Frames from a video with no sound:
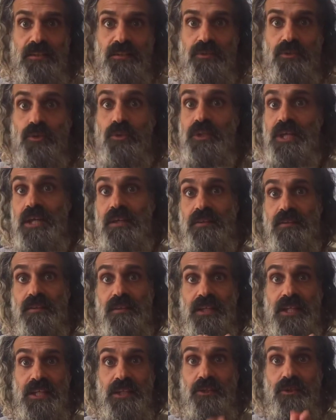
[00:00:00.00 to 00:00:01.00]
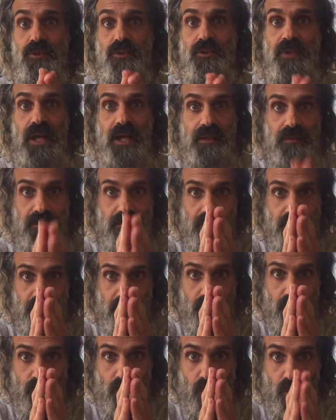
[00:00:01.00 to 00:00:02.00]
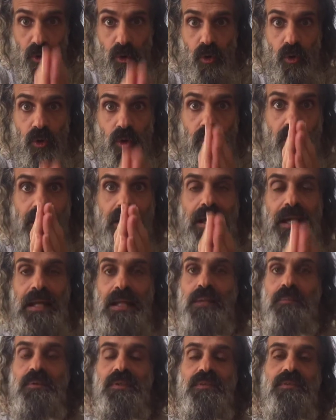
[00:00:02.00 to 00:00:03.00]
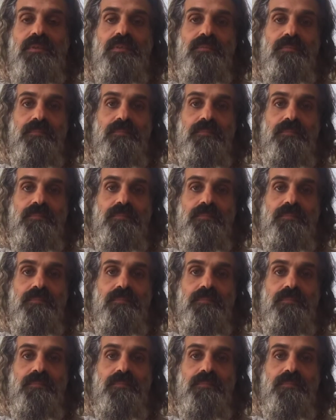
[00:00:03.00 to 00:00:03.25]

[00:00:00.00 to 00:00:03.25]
to get into that core element.